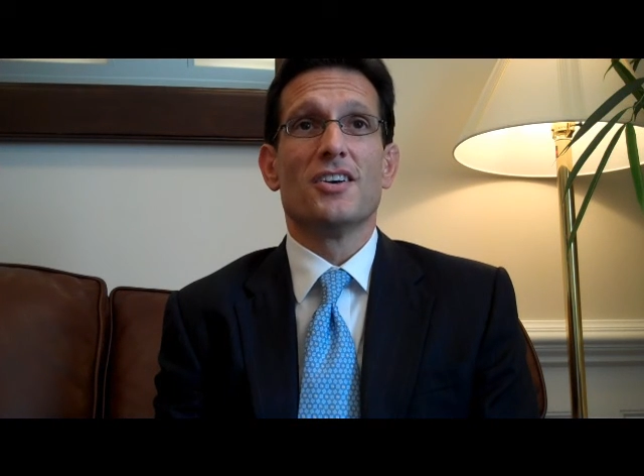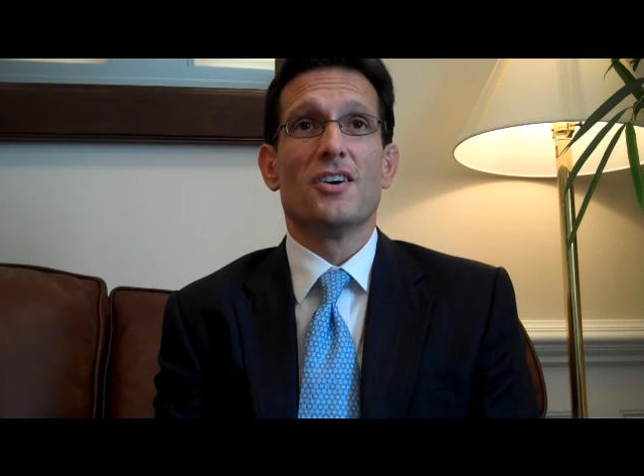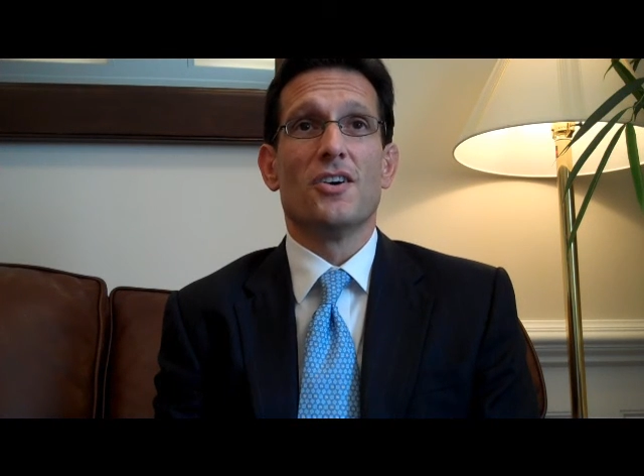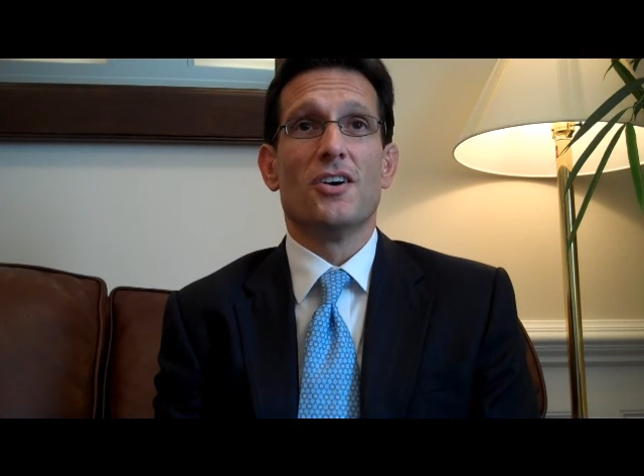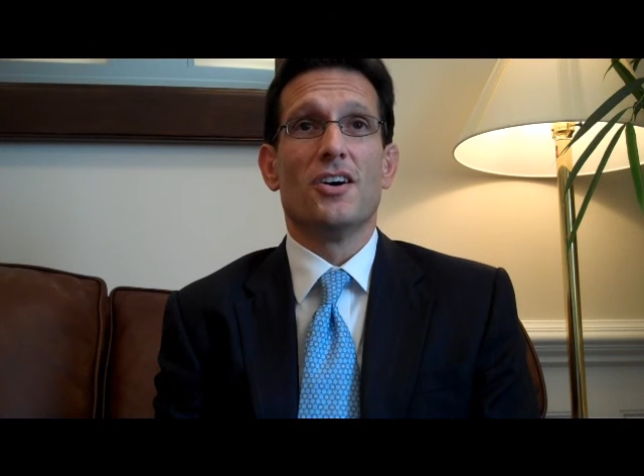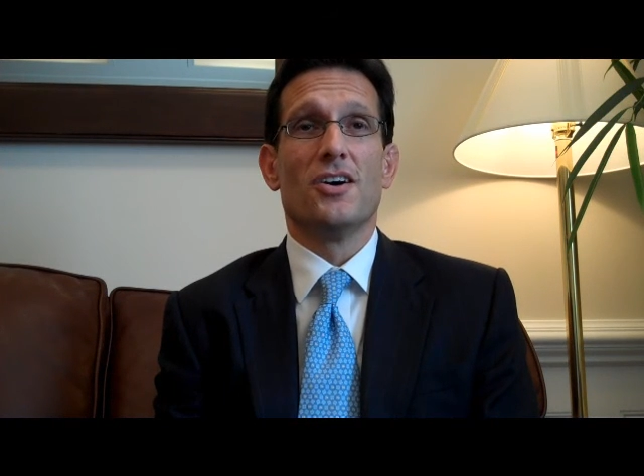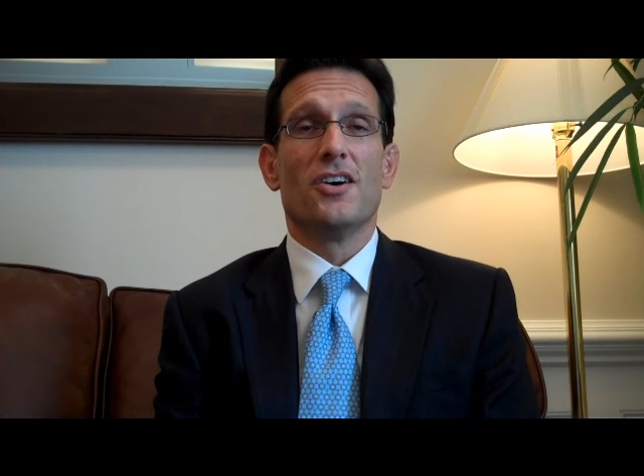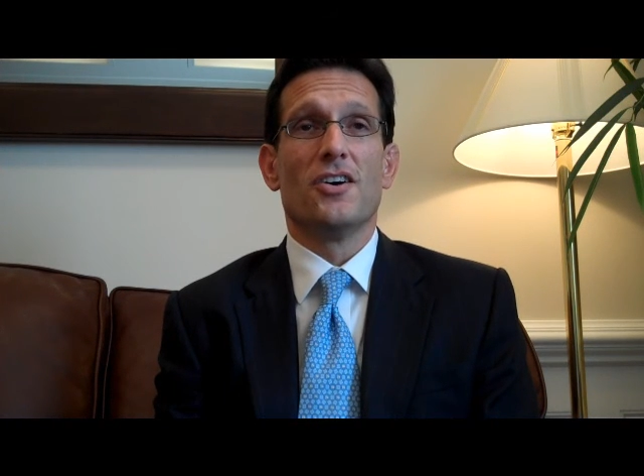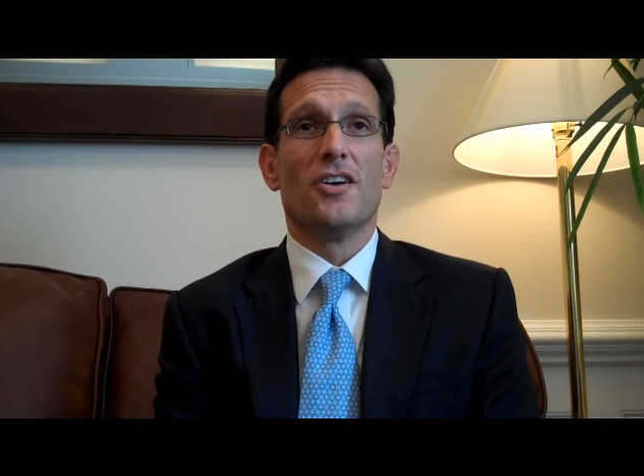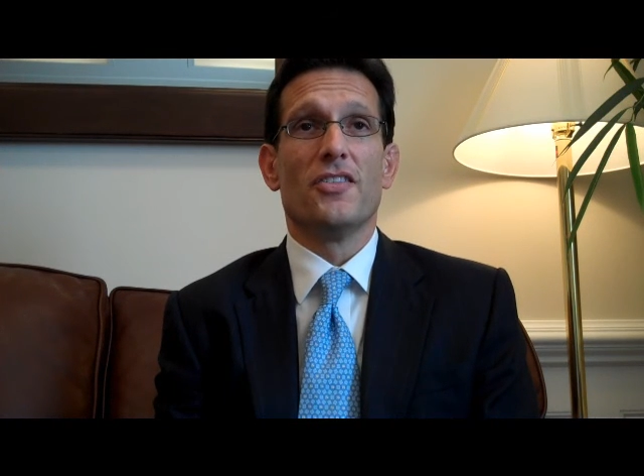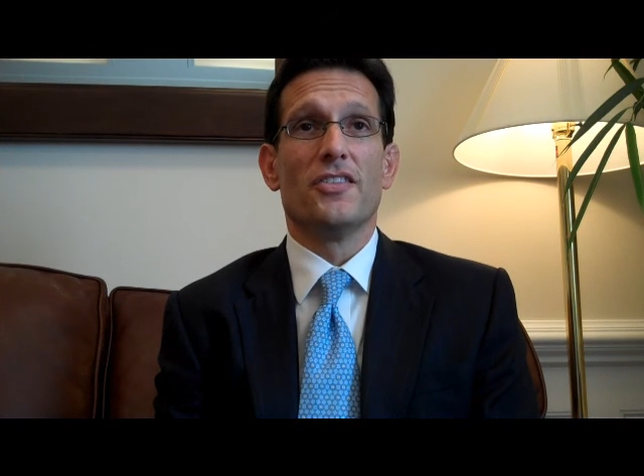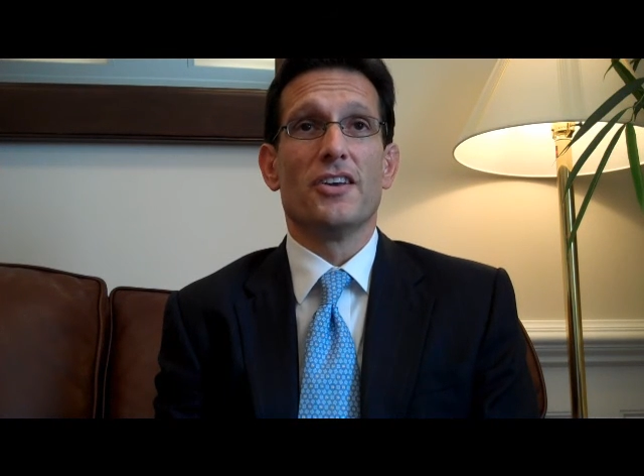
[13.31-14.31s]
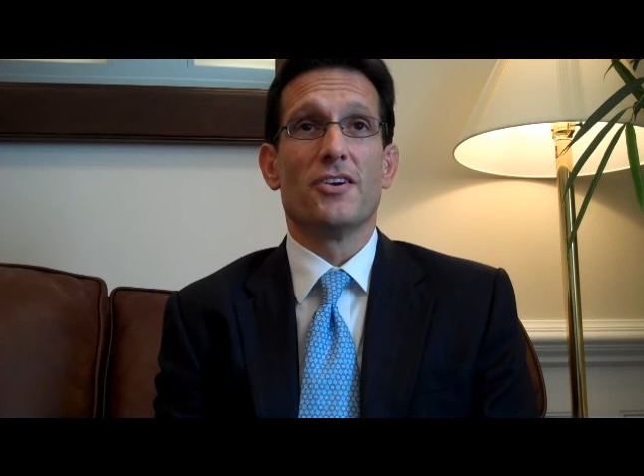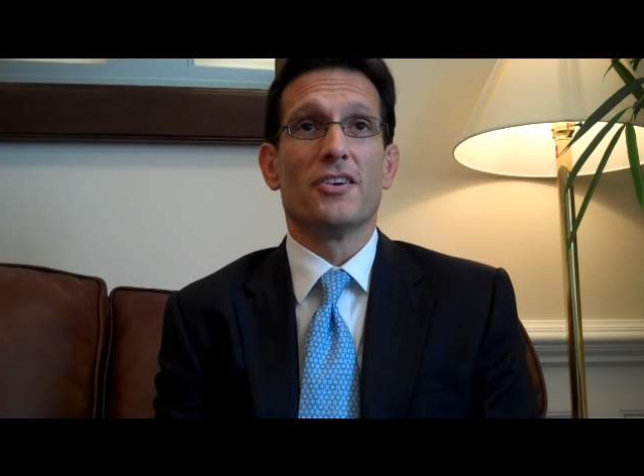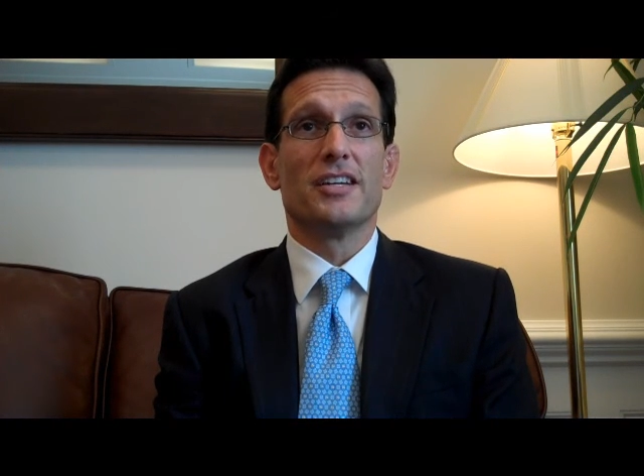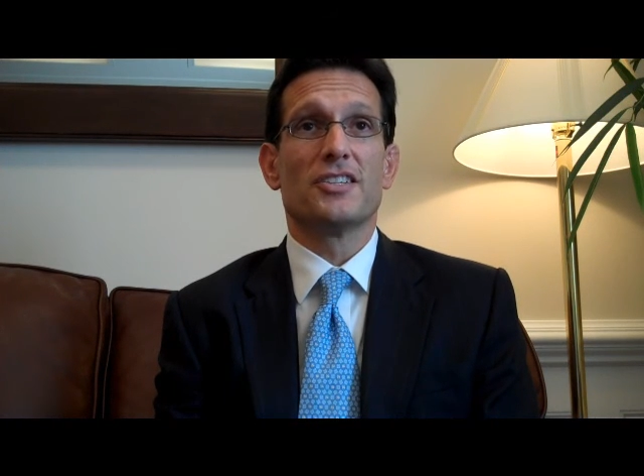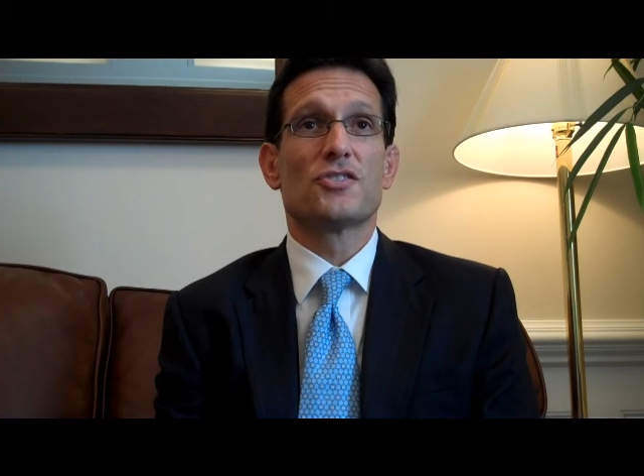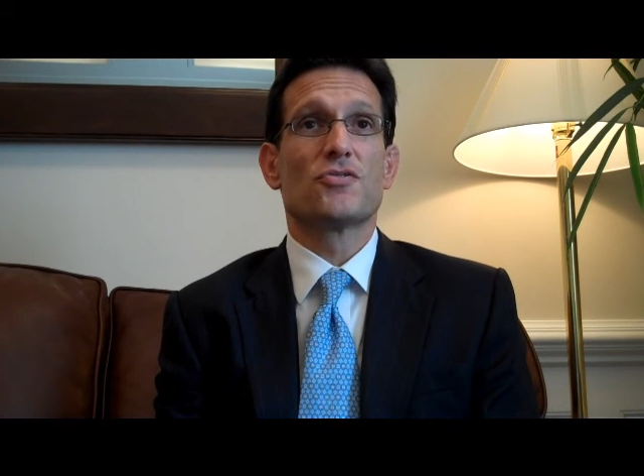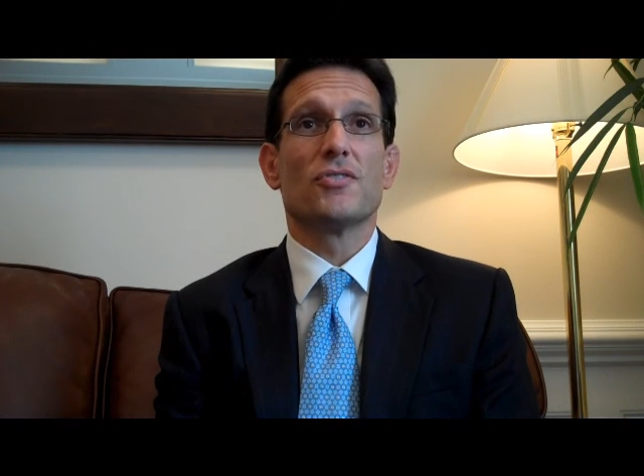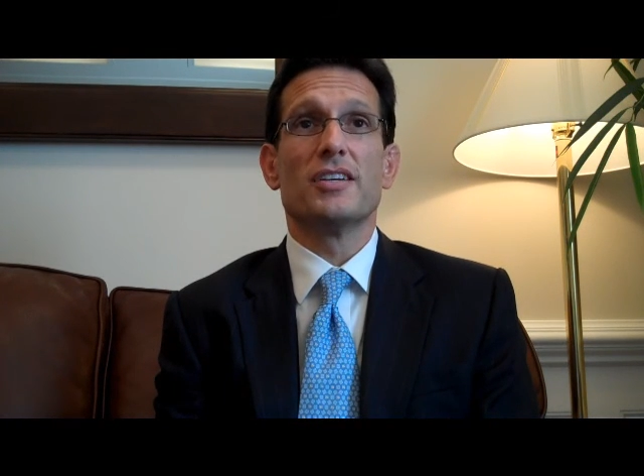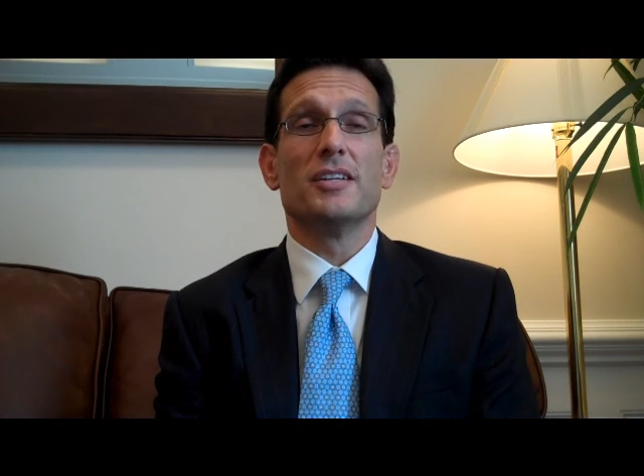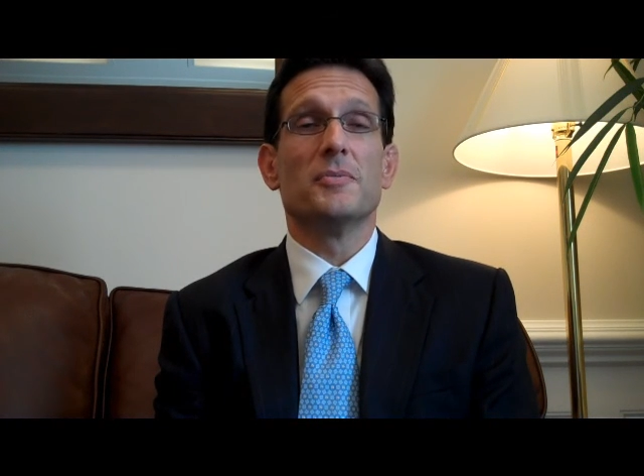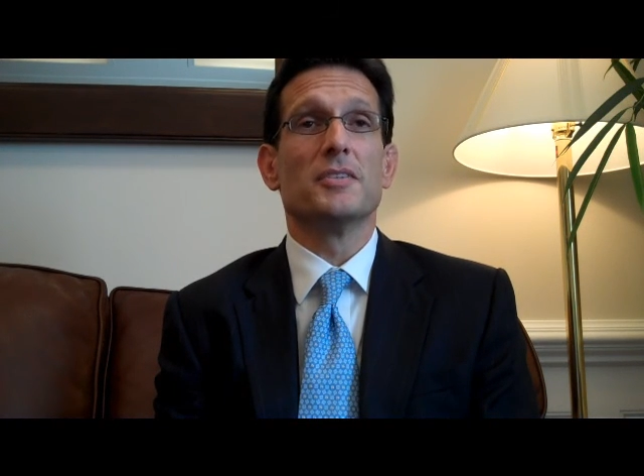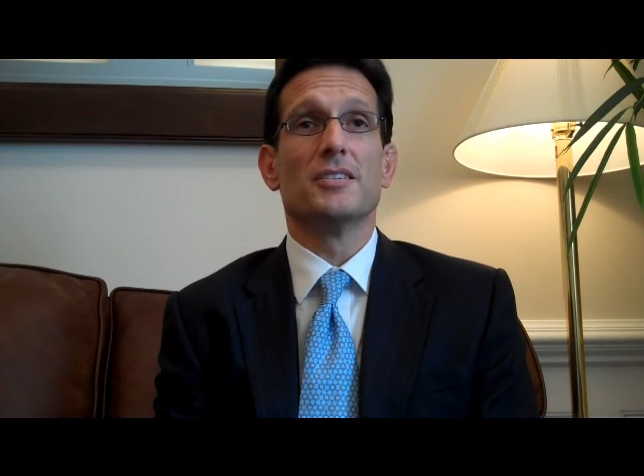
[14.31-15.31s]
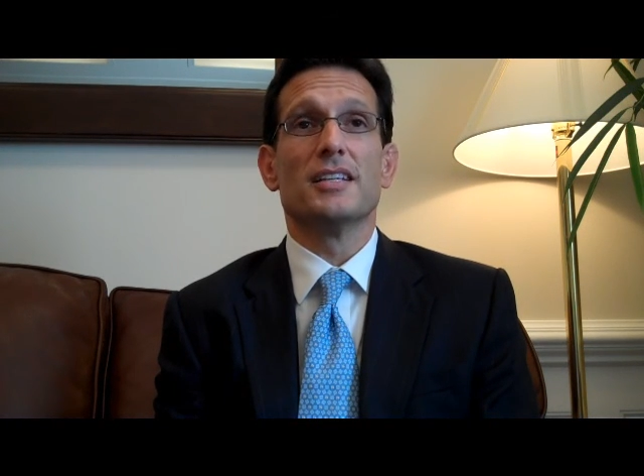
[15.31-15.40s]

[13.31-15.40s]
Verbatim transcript: uh, on their extreme